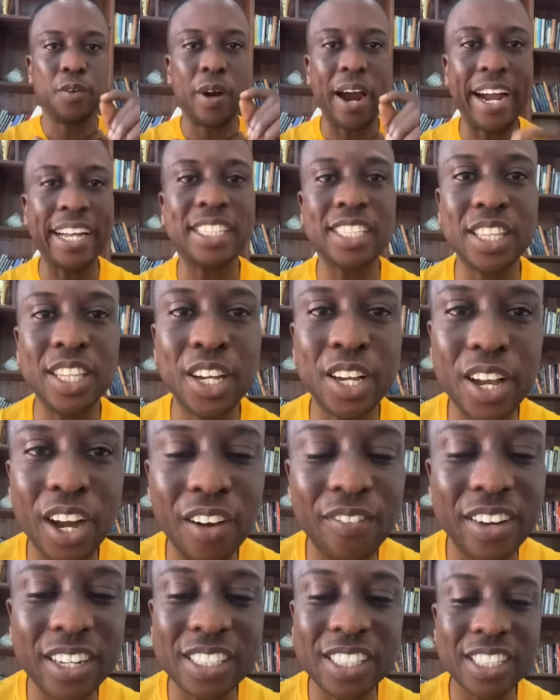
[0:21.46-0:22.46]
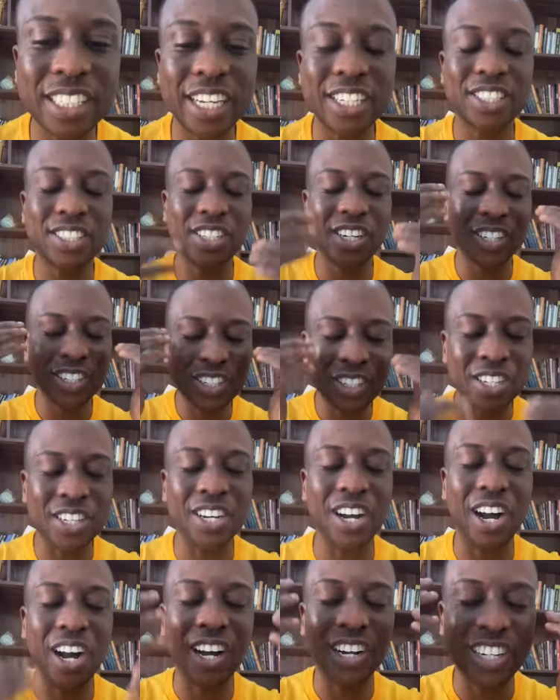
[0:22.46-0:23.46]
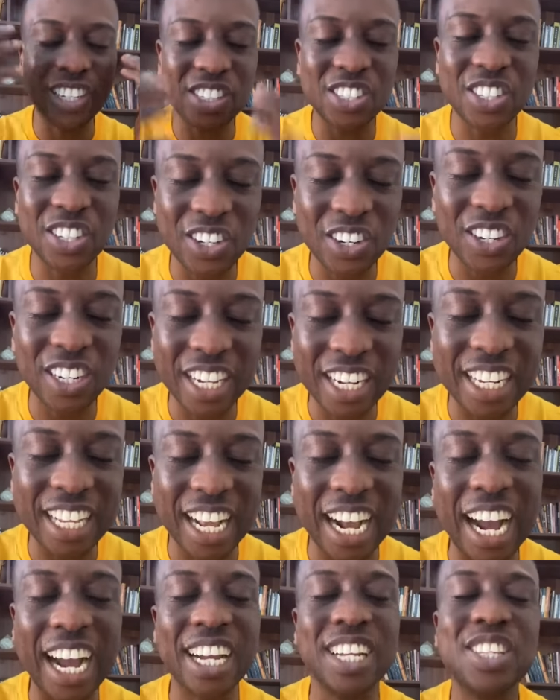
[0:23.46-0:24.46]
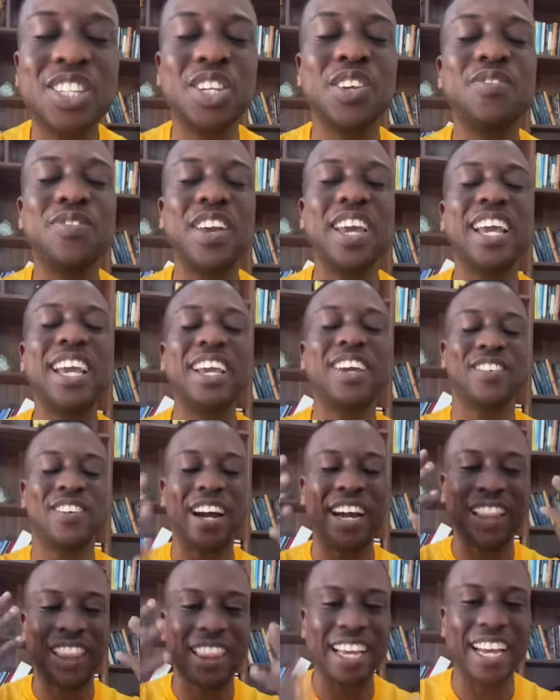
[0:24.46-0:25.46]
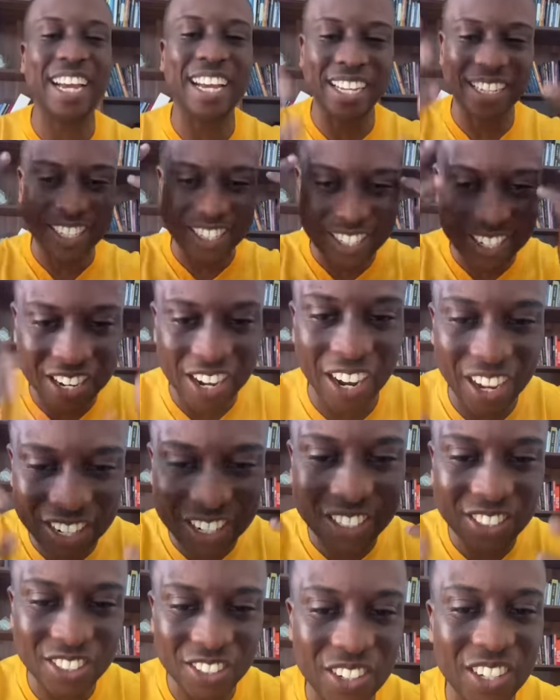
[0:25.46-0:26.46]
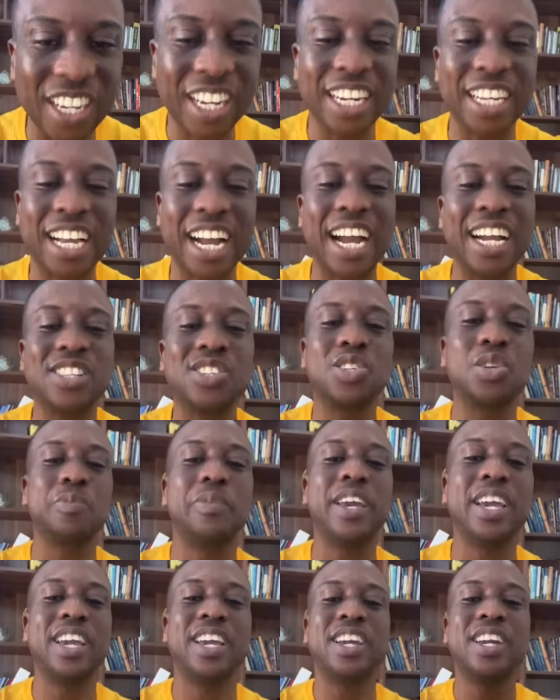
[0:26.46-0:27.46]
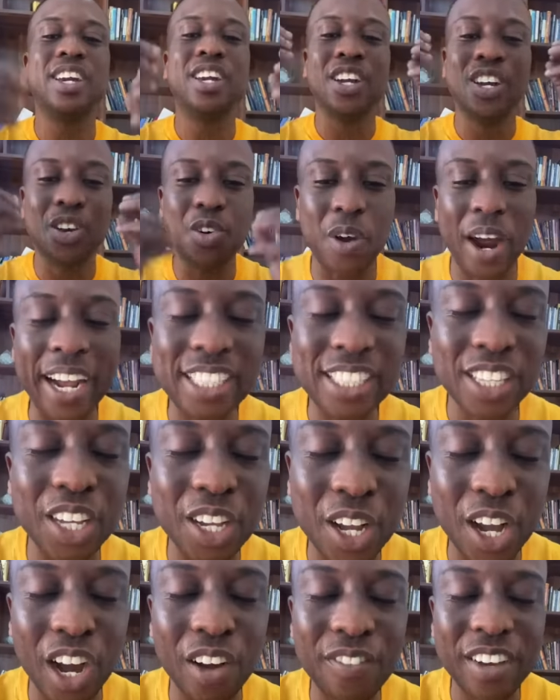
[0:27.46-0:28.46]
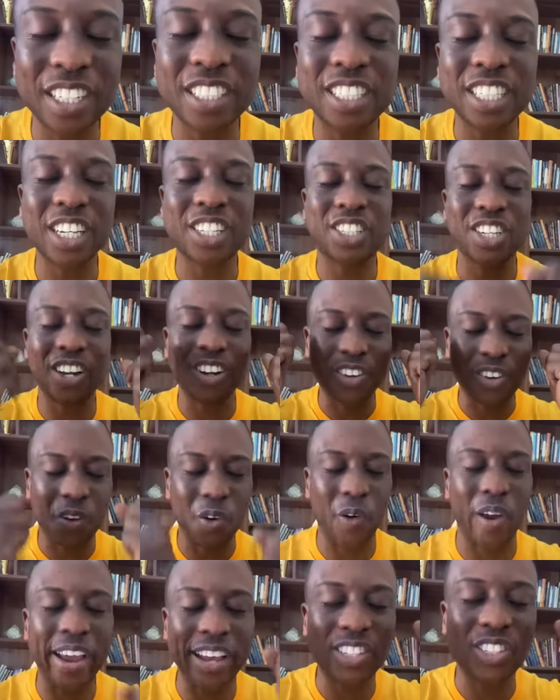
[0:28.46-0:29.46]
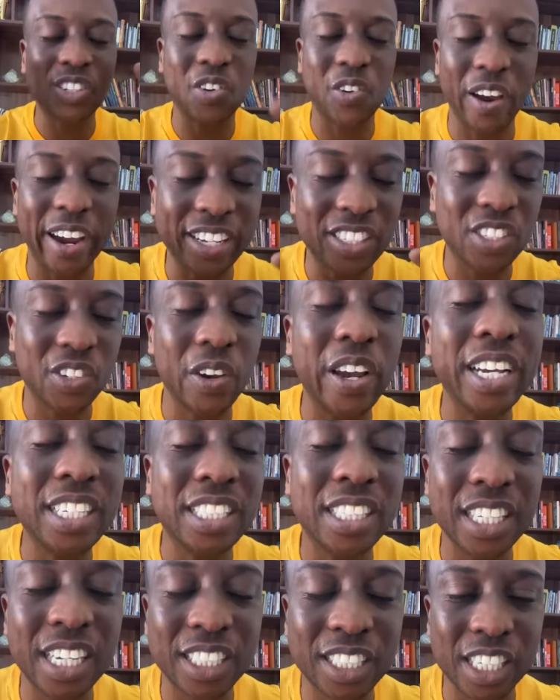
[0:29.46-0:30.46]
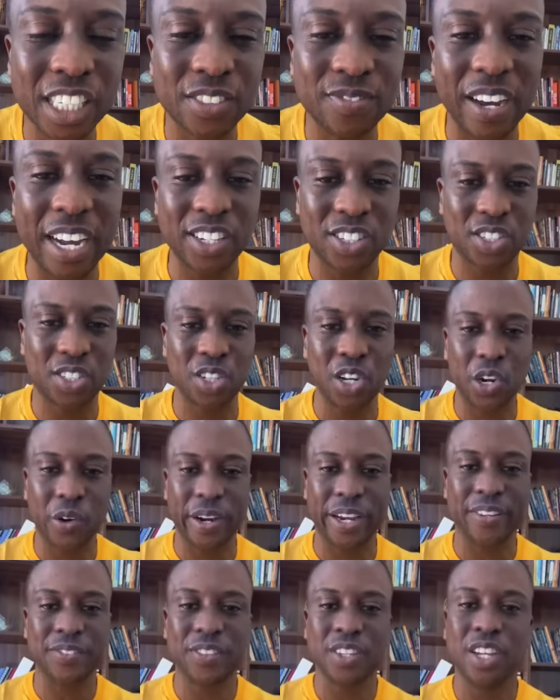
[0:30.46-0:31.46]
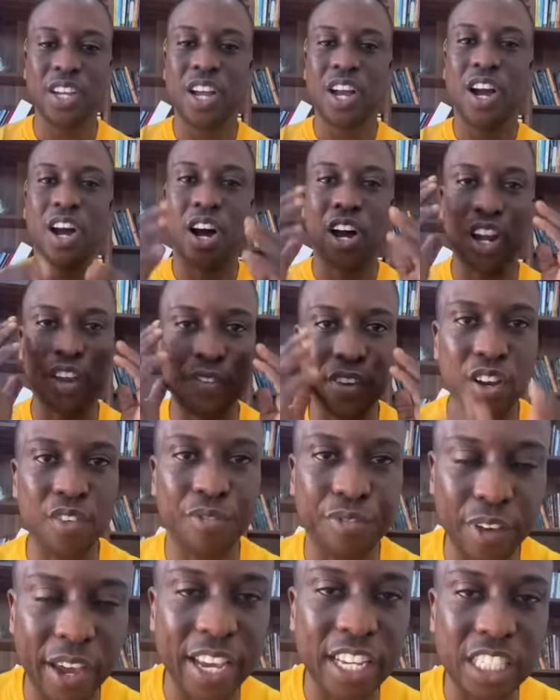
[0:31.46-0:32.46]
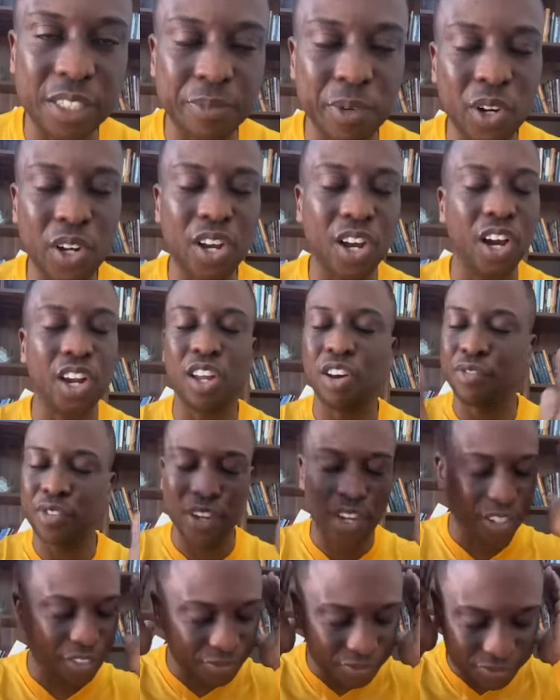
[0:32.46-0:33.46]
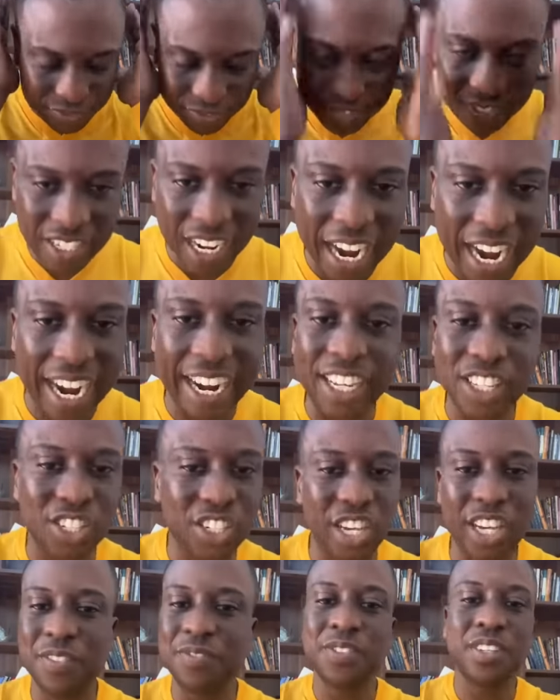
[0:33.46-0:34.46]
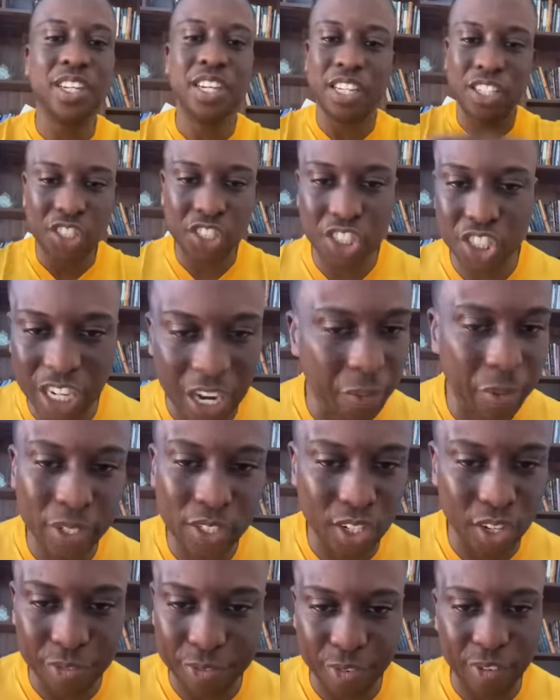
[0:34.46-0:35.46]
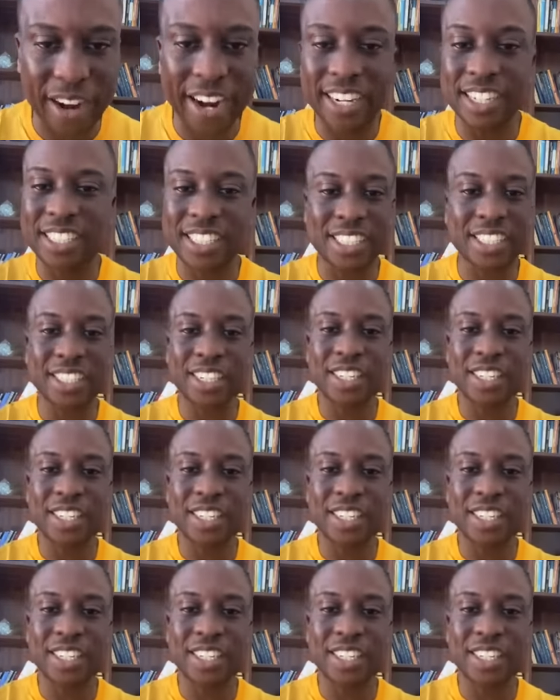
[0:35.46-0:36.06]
Write in the comment section, God is good and kind to me. Right there. God is good and kind to me. Write in the comment section, grace, grace, grace, this is my story. All of you on Facebook, all of you on IG, share with your friends.